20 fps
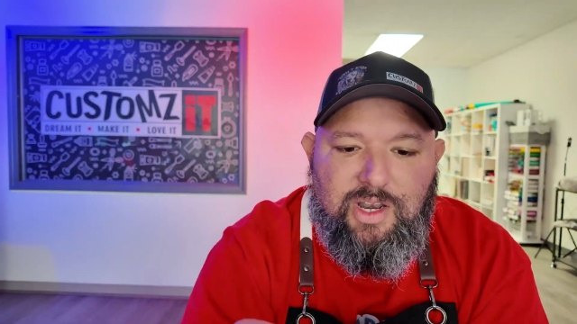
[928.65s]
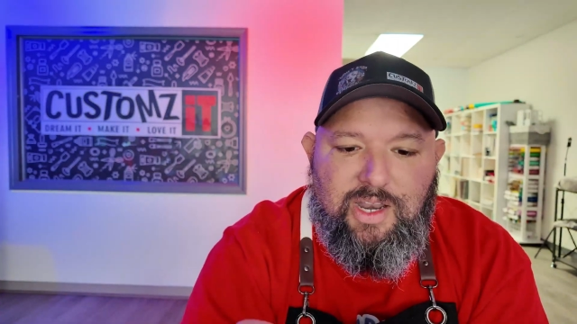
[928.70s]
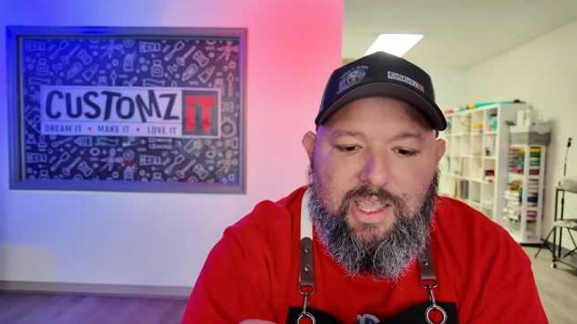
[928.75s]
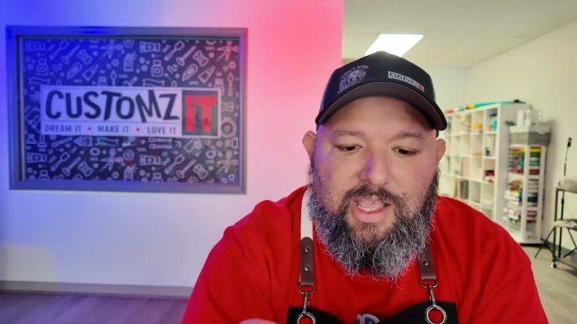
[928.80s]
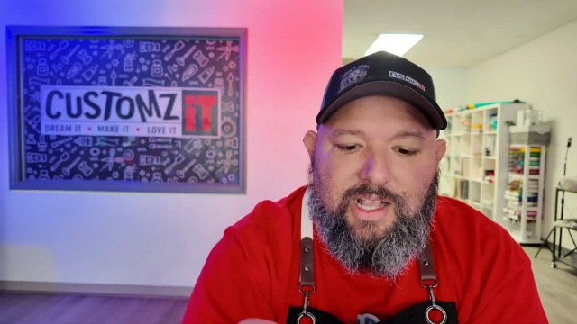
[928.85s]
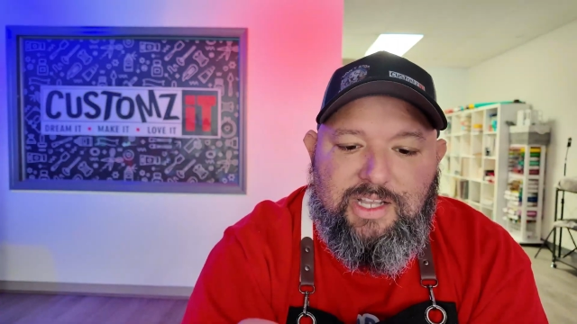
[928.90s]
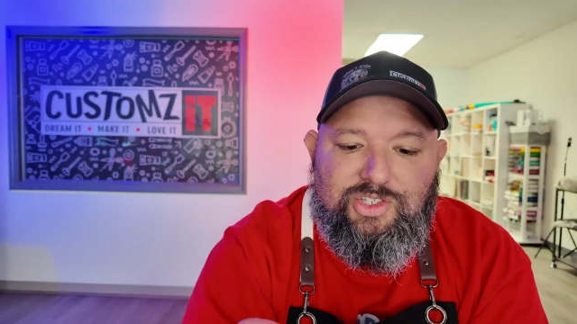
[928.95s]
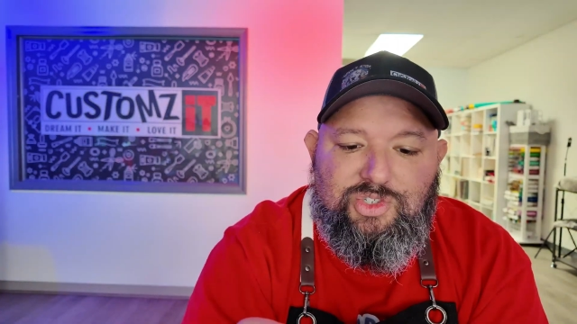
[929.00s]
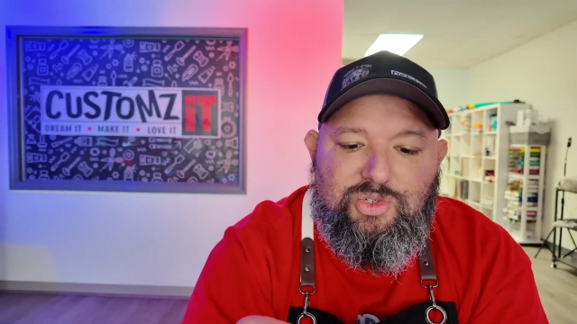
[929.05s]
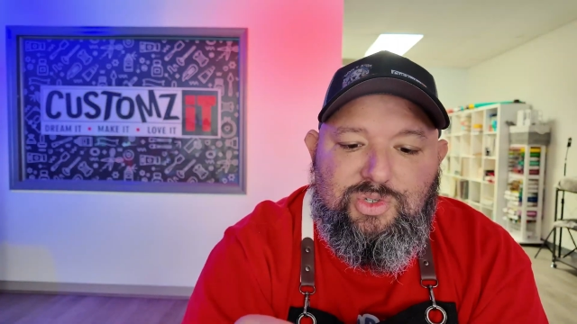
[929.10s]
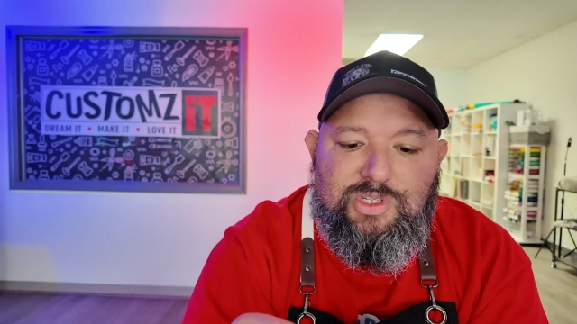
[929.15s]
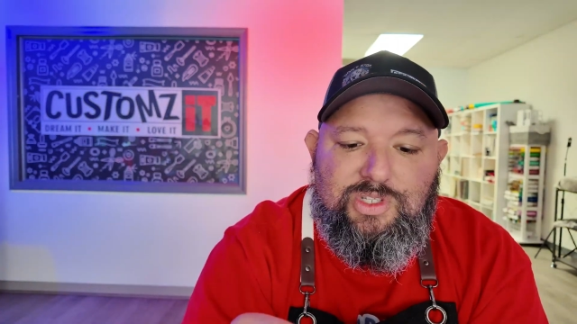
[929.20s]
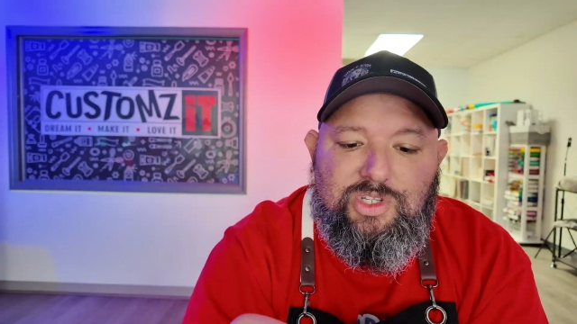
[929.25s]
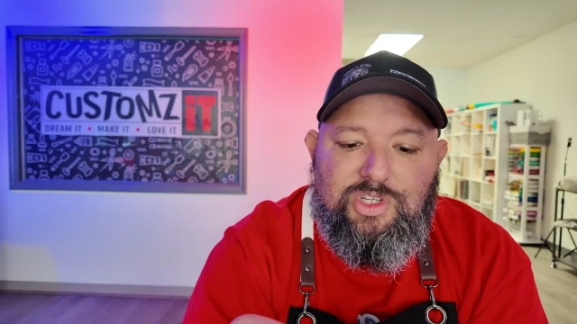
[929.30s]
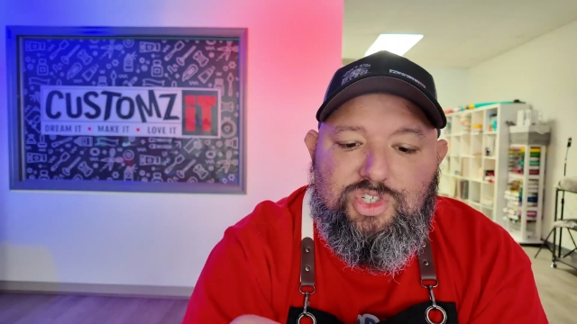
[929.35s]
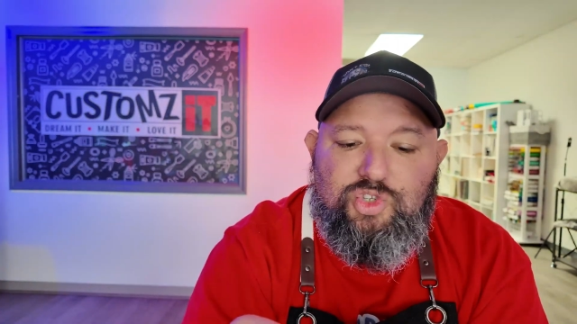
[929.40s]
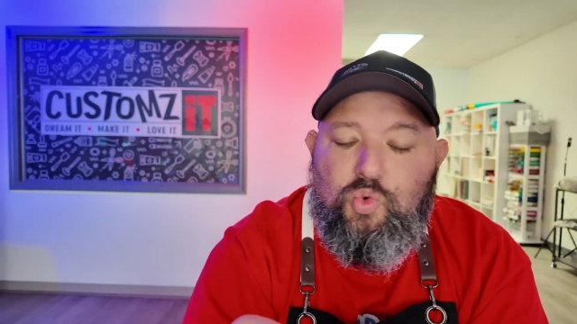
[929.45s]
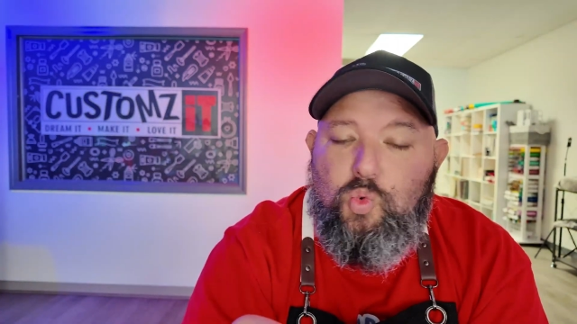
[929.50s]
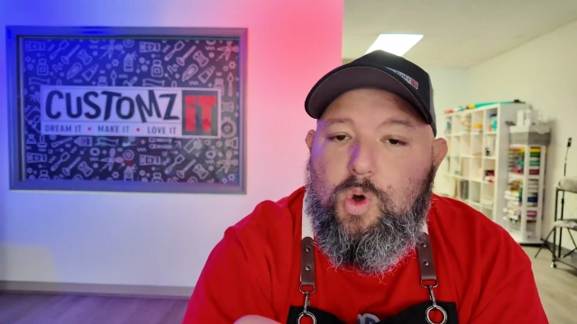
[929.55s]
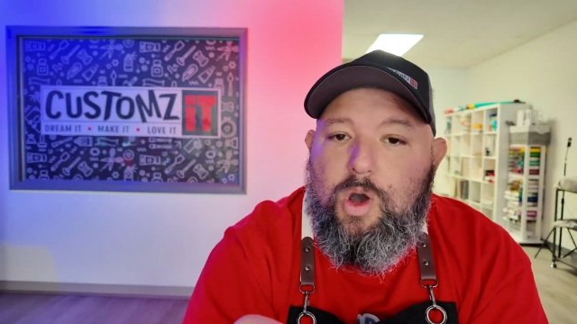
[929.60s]
Like as soon as it
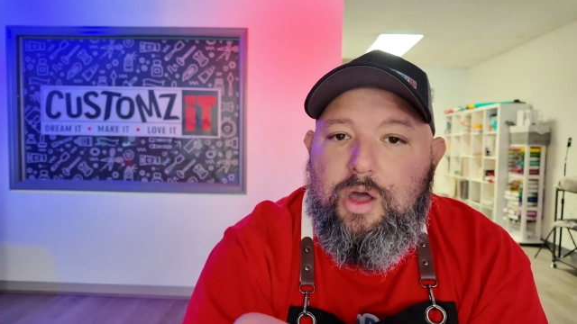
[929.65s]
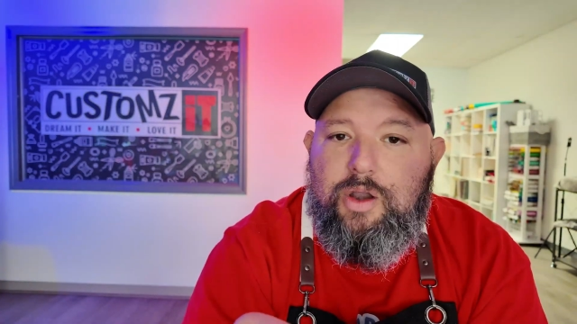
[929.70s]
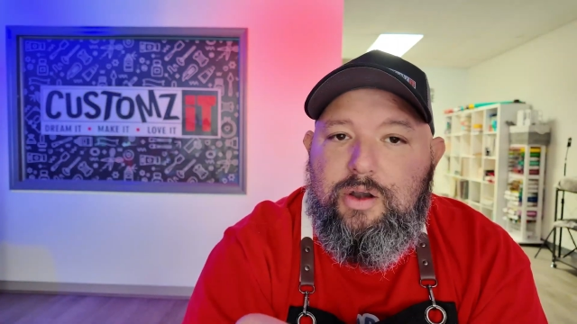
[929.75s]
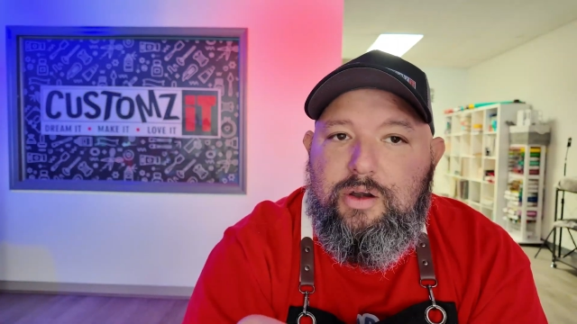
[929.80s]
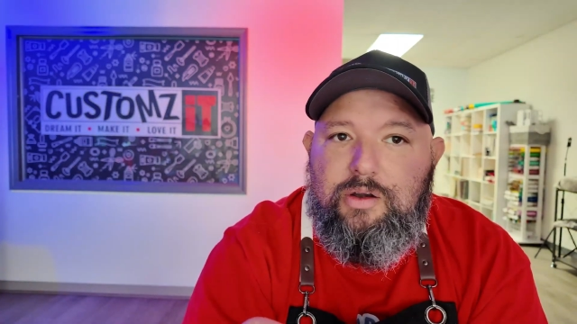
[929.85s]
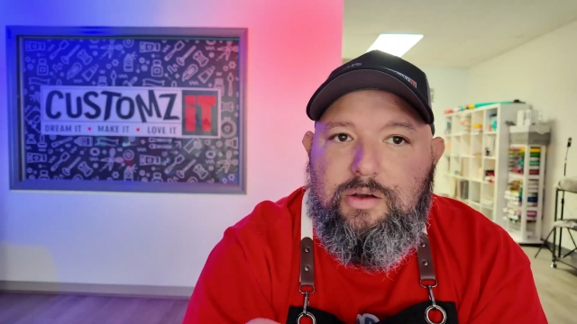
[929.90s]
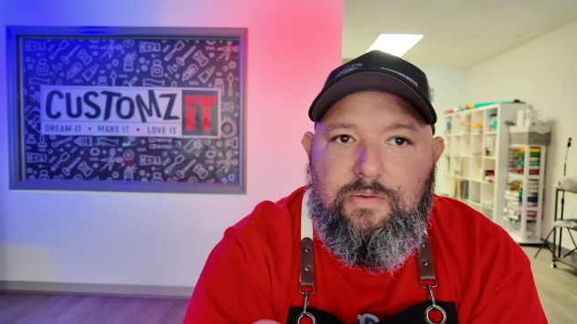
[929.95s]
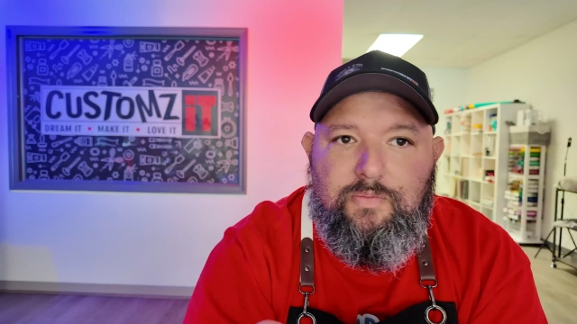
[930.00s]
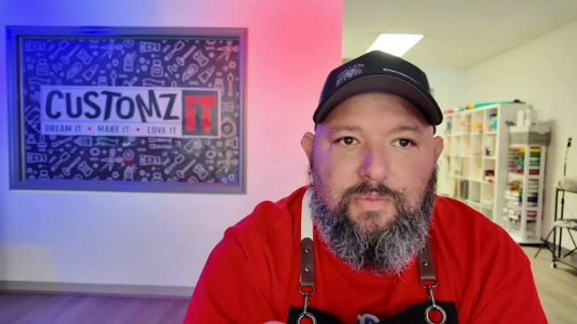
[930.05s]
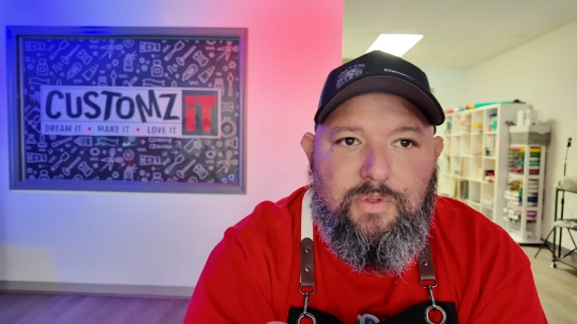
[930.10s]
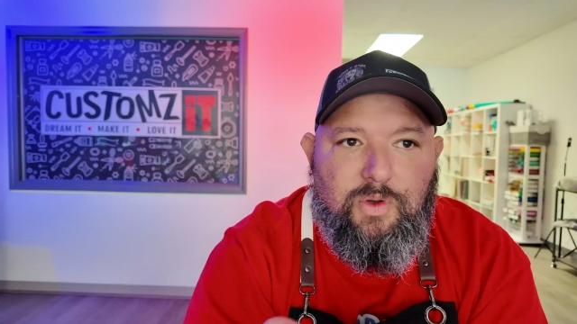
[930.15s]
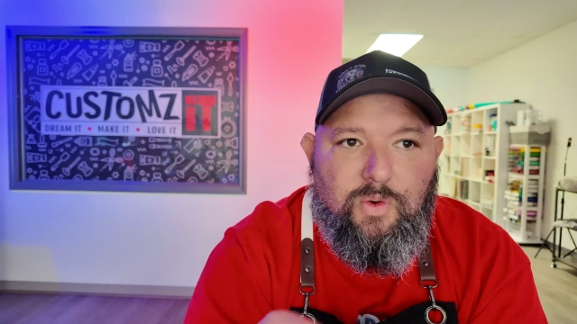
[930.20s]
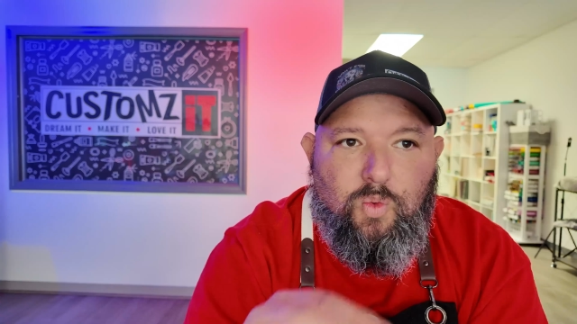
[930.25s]
touch water,